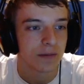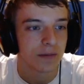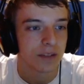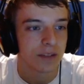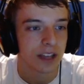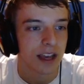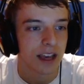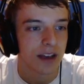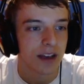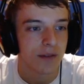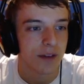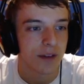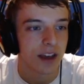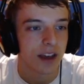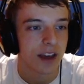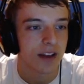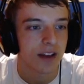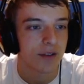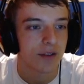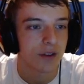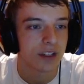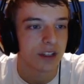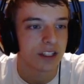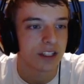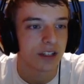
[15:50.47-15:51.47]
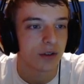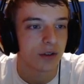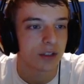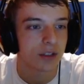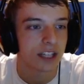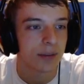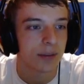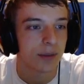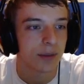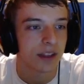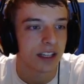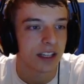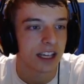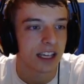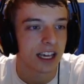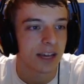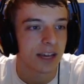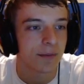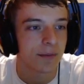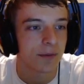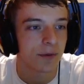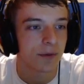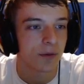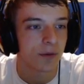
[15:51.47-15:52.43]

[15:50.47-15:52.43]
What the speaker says: to have every single type in the game